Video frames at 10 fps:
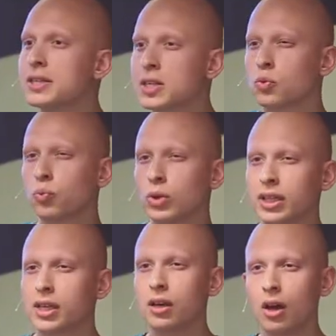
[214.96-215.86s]
because it's
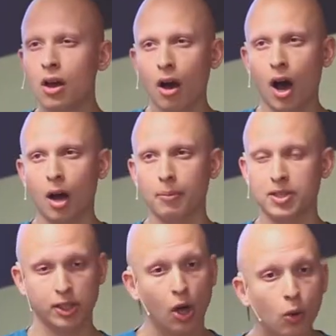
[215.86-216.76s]
really
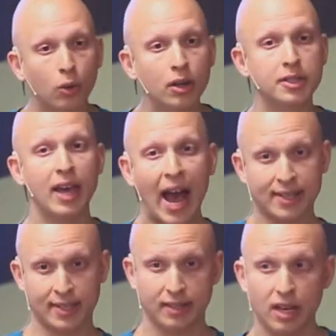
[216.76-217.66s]
slow to
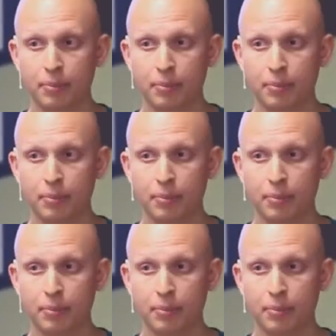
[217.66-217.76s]
access a